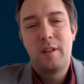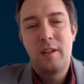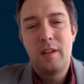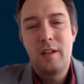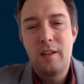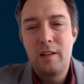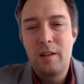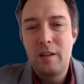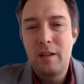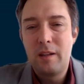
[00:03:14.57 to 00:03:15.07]

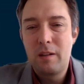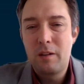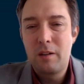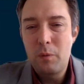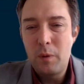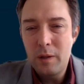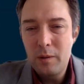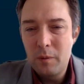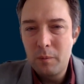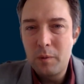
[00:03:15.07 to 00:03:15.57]
In the
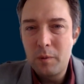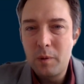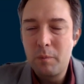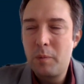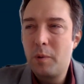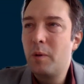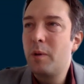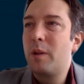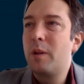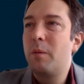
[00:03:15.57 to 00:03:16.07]
quantum
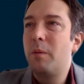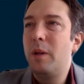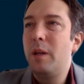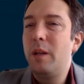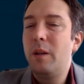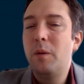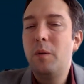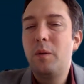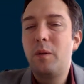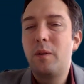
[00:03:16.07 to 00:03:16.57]
computer, we
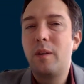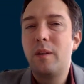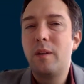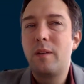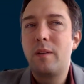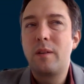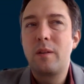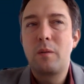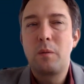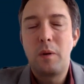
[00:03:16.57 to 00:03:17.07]
use
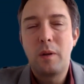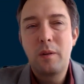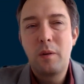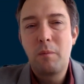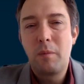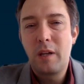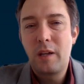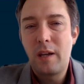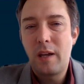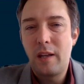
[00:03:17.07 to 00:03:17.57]
this
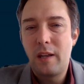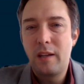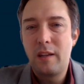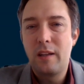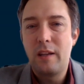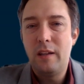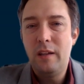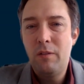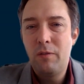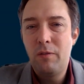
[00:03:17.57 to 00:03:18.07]
quantum
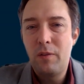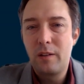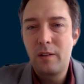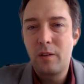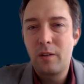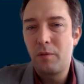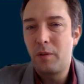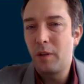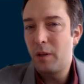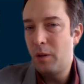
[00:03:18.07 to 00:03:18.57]
mechanical
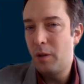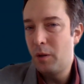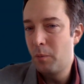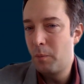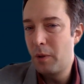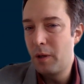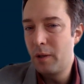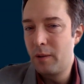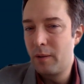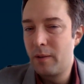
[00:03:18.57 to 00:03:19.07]
effects of the
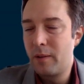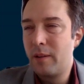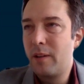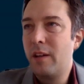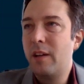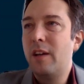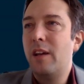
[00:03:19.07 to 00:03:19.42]
qubits